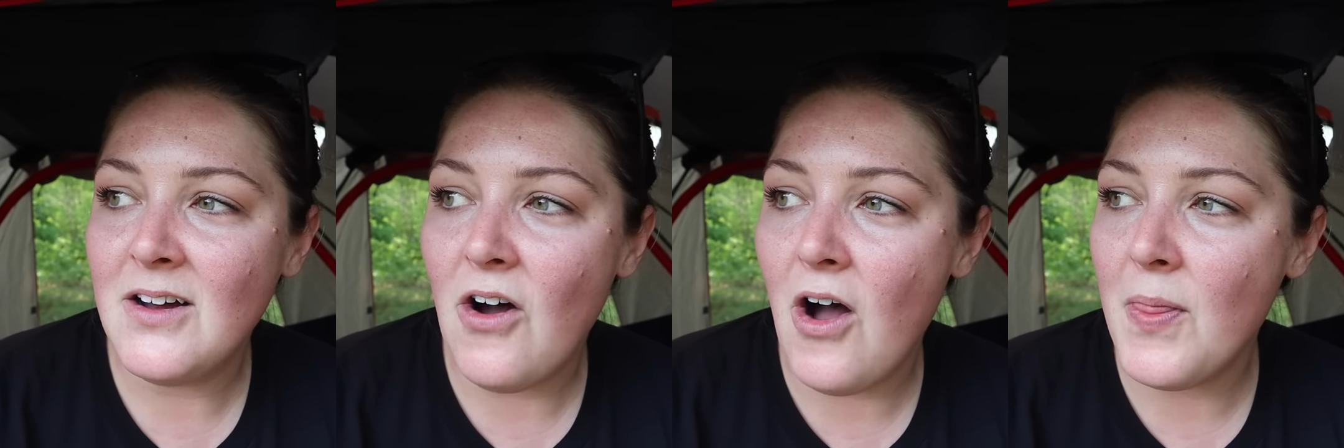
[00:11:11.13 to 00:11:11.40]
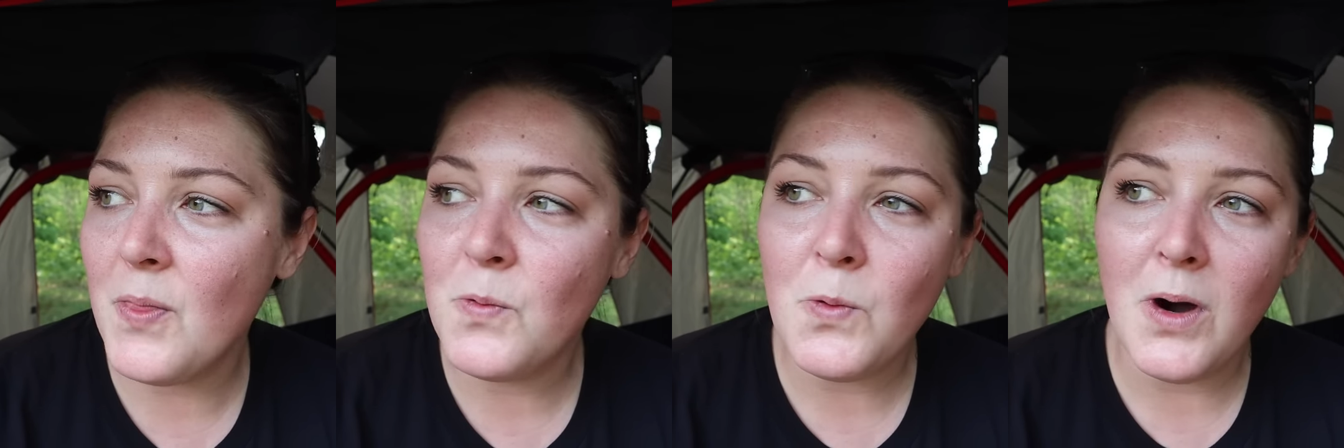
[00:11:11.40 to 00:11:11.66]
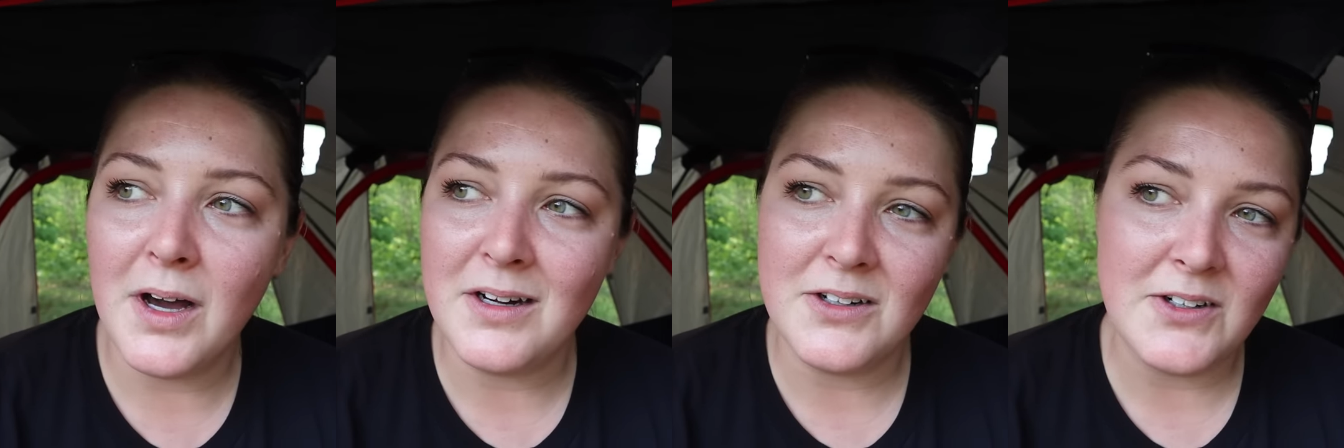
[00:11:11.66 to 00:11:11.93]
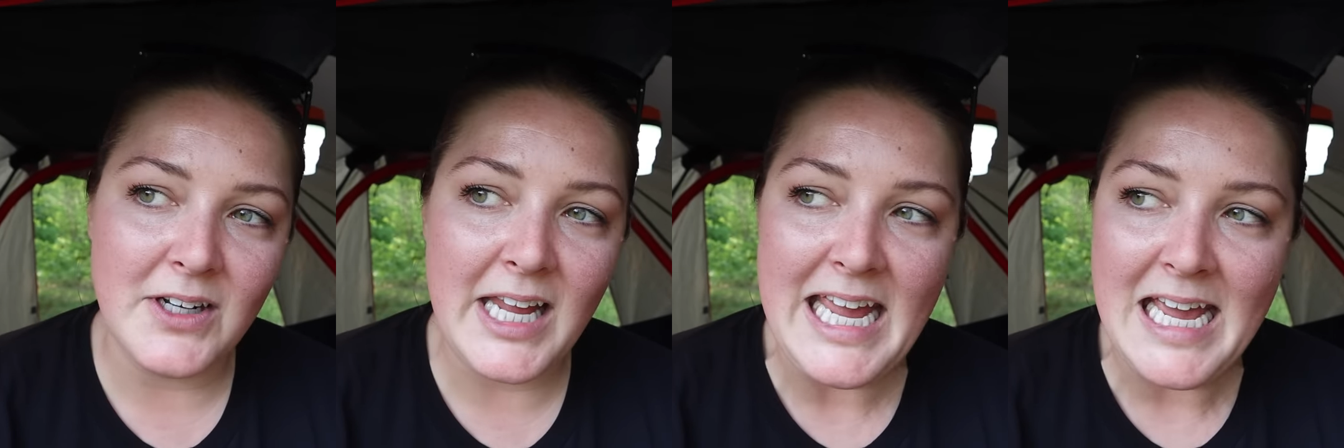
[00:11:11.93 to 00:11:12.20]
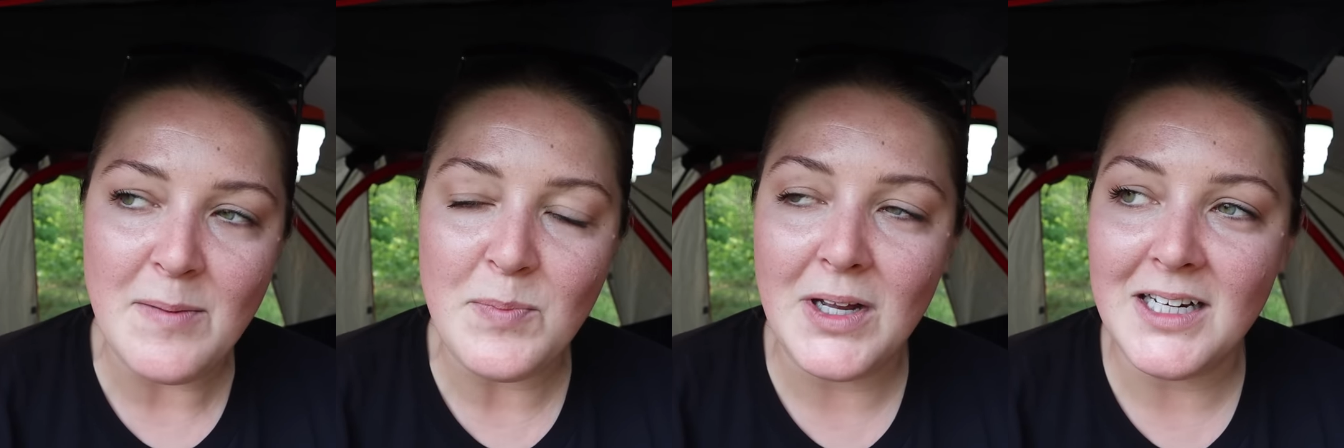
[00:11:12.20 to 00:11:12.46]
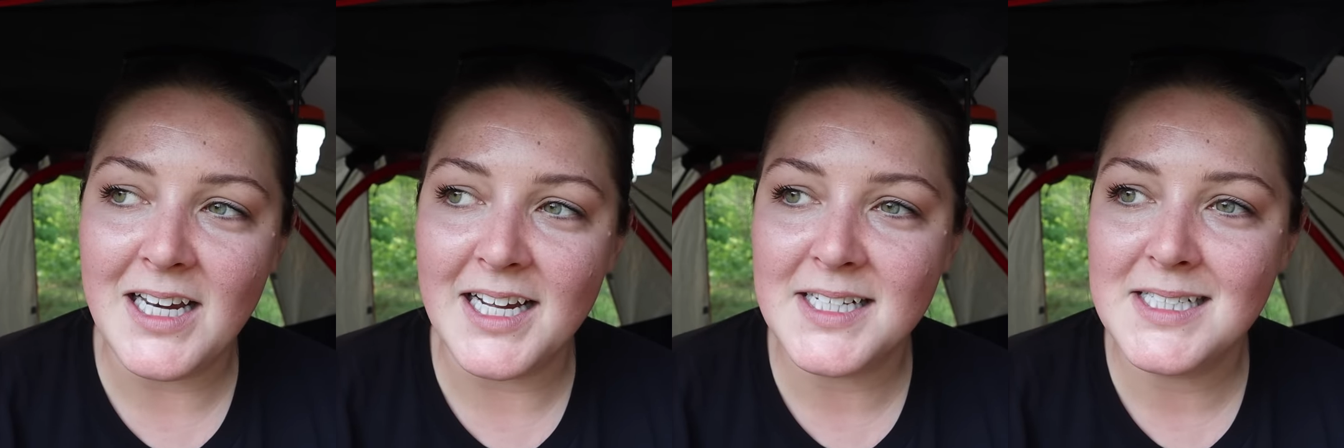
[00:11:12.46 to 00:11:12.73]
on the water and
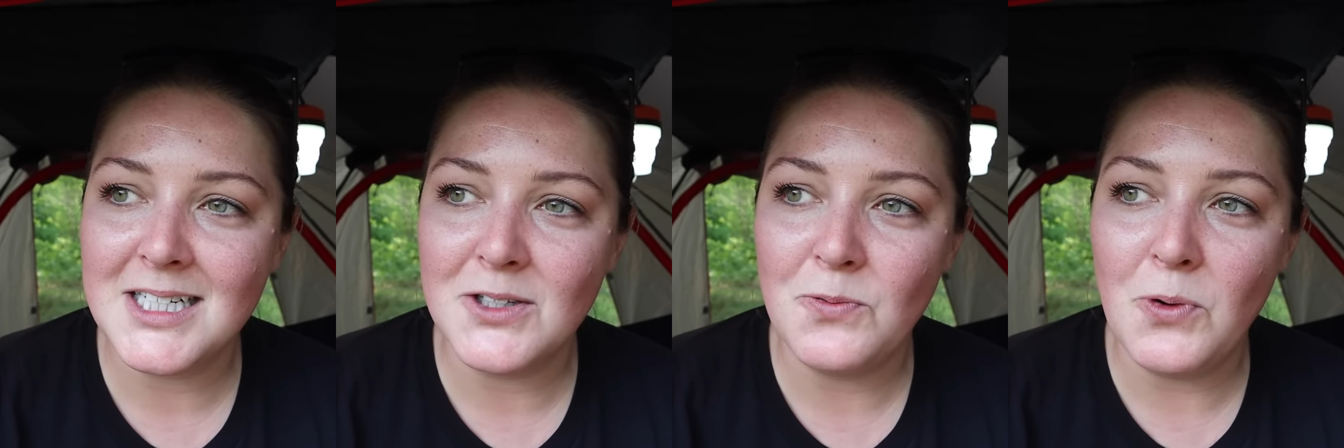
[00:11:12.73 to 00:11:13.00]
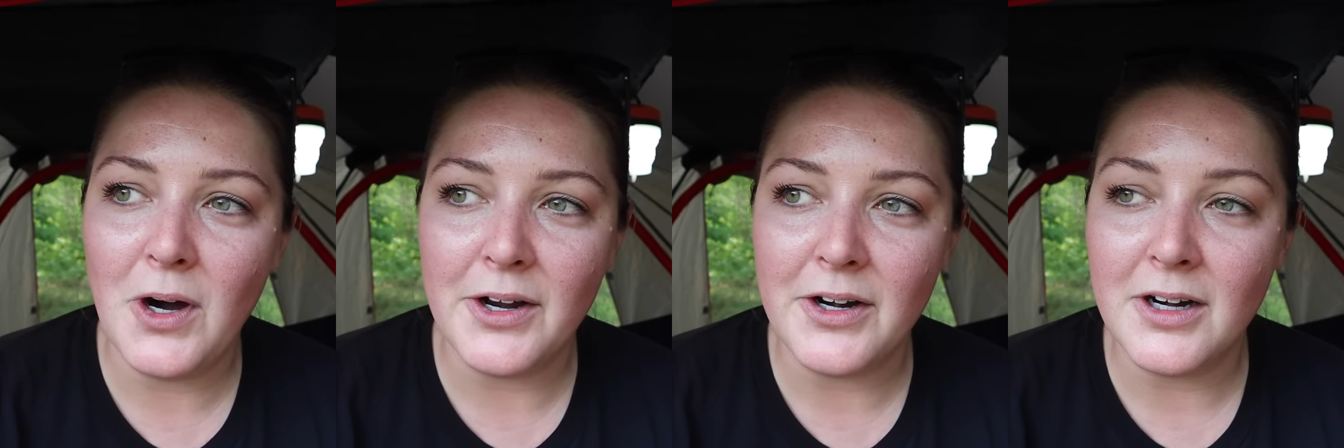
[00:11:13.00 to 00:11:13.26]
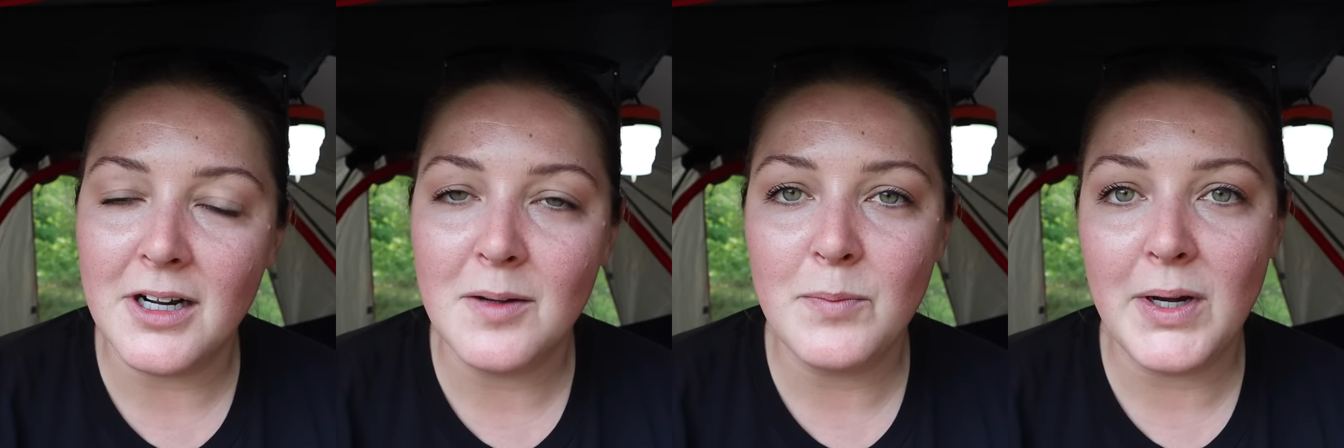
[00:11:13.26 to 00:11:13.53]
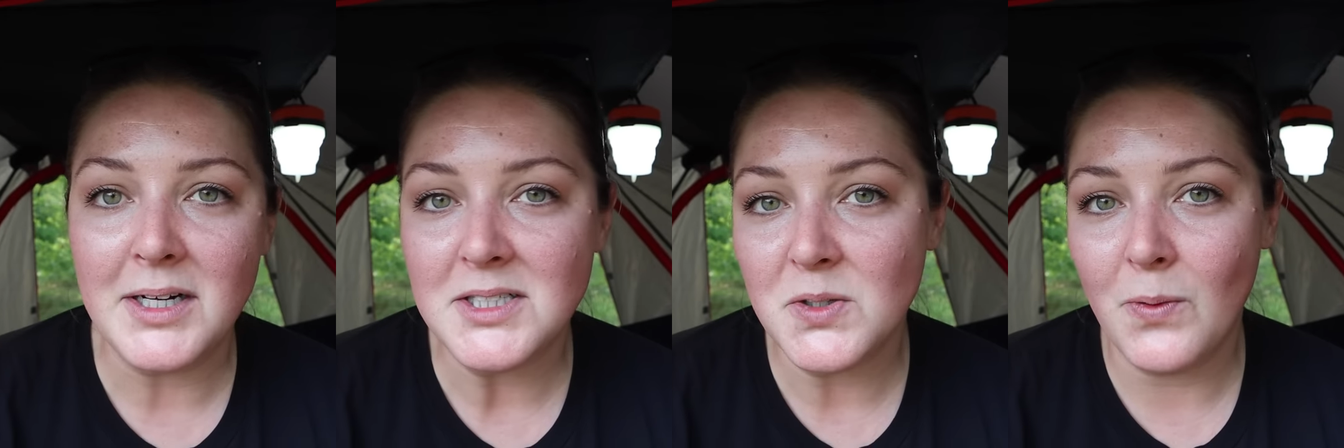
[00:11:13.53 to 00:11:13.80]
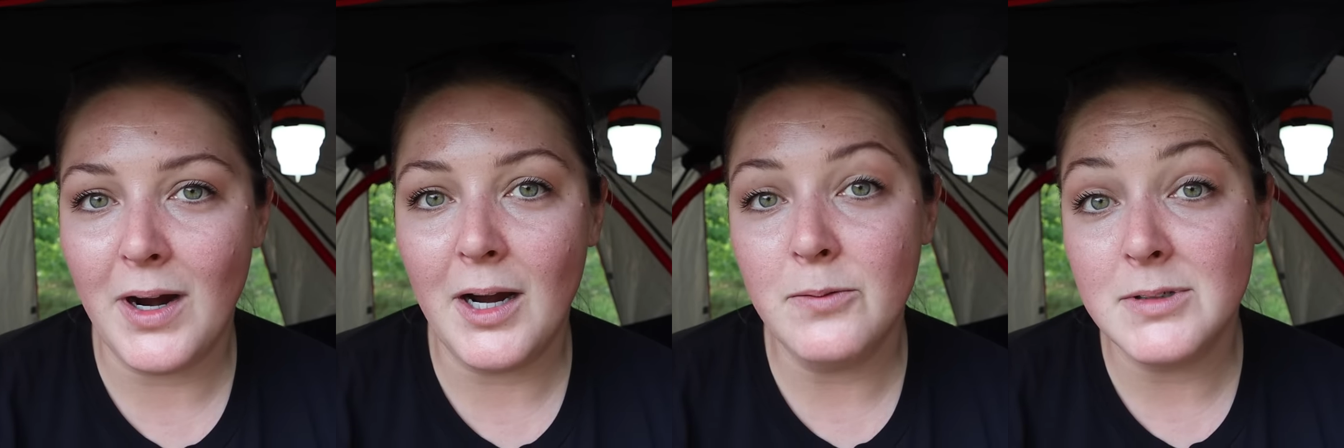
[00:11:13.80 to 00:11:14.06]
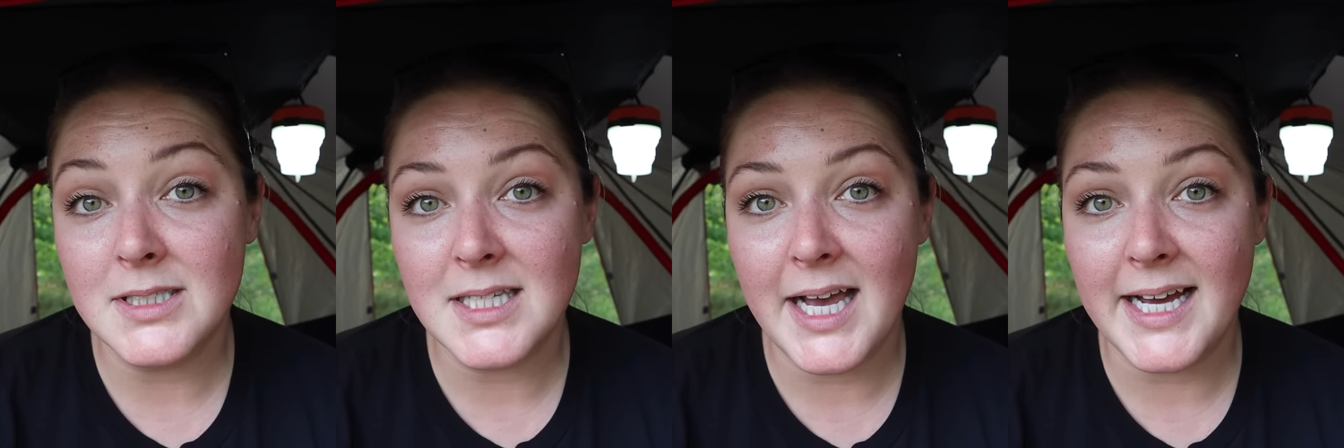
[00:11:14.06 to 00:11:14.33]
camping next to the water compared to where I
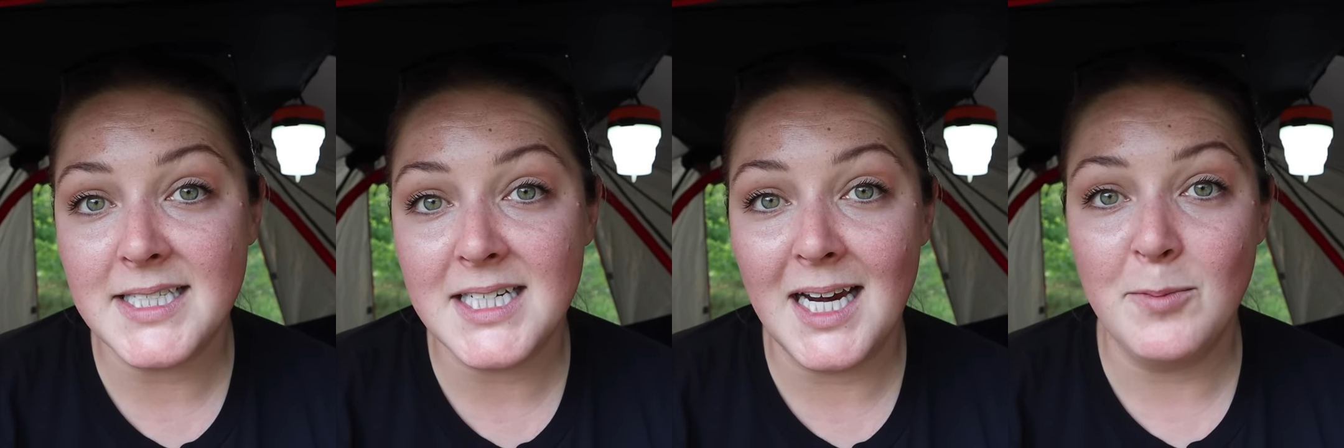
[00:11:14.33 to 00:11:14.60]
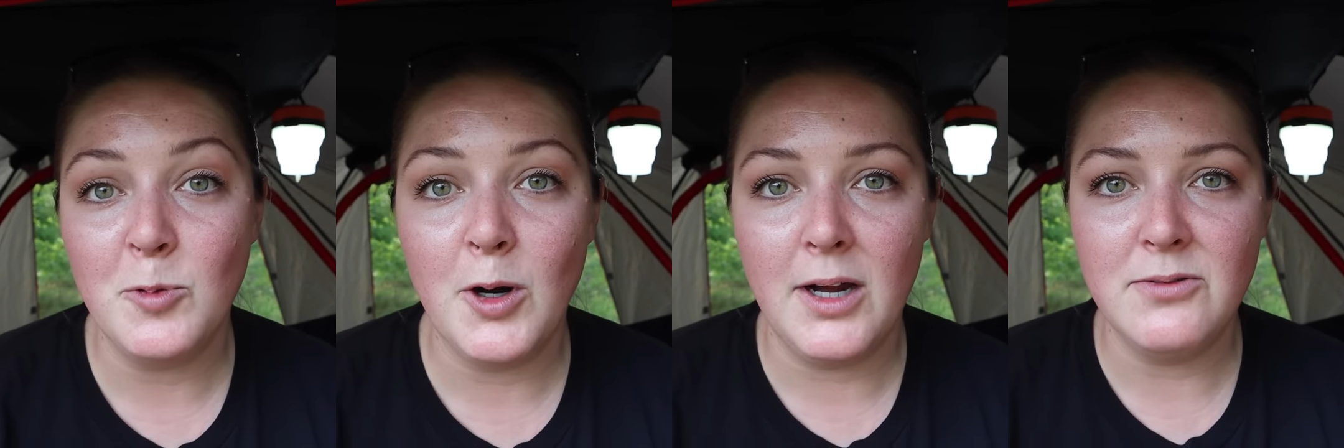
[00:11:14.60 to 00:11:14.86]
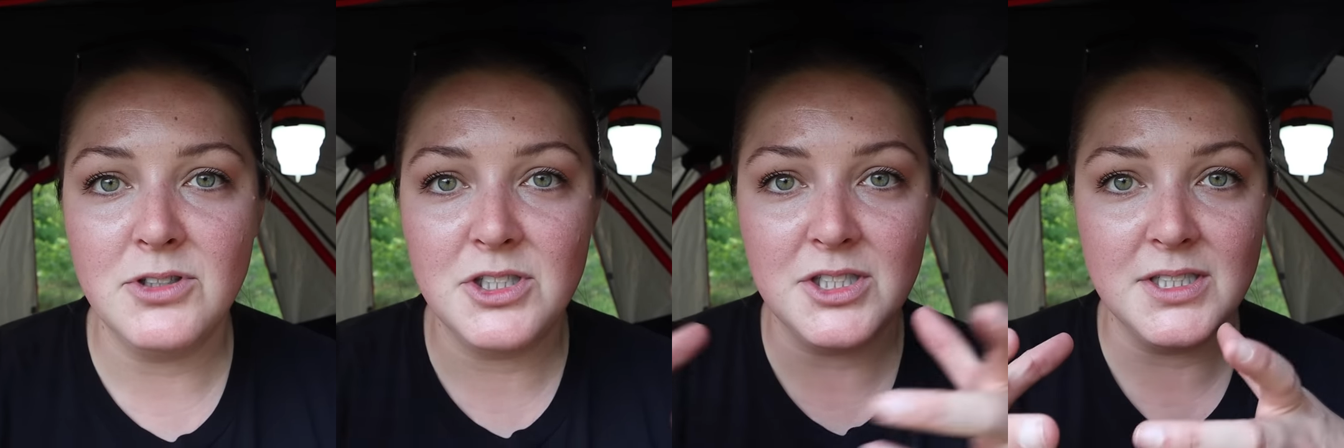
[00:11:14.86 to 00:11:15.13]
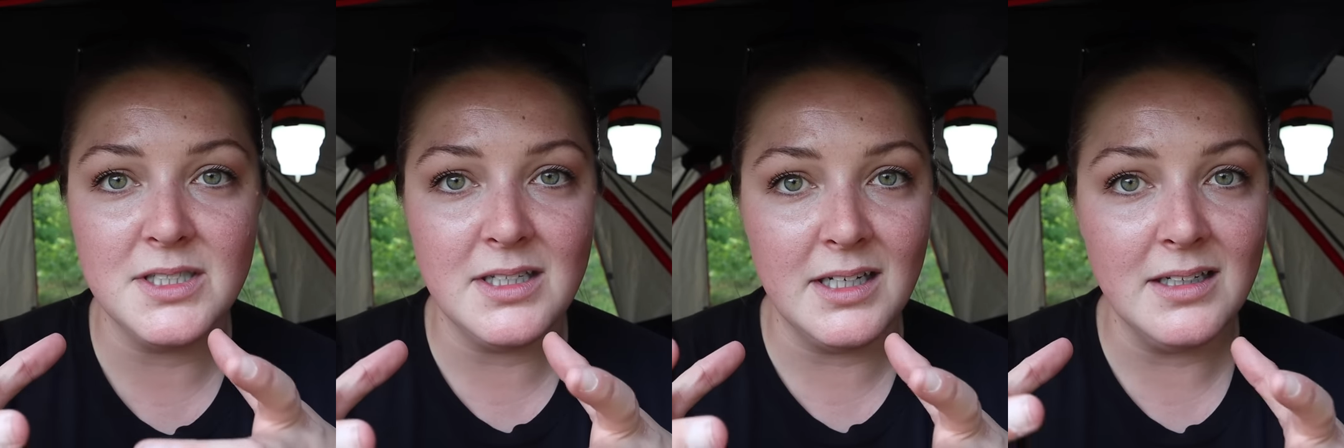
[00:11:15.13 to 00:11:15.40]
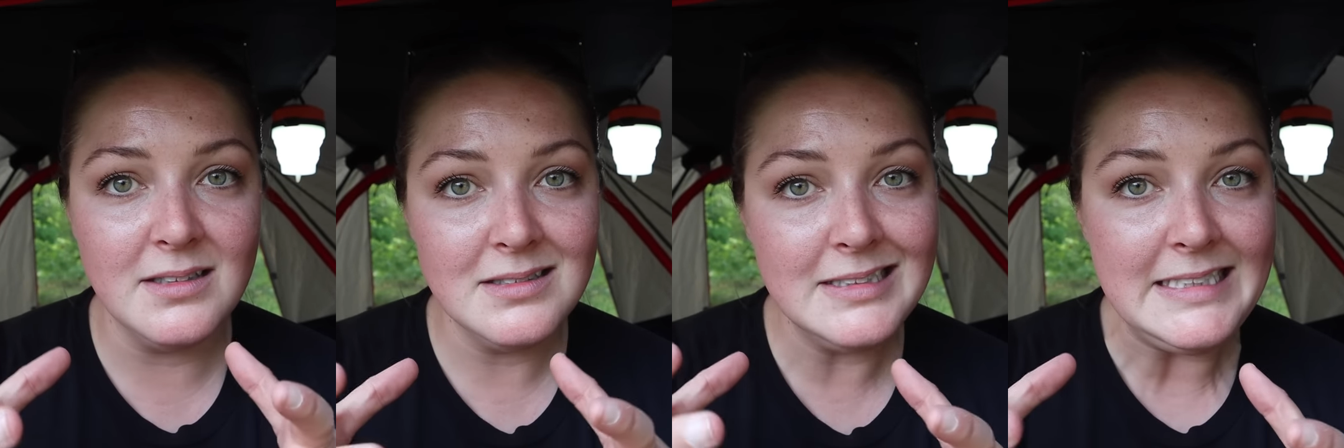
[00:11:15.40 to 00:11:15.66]
was last time, where I was just like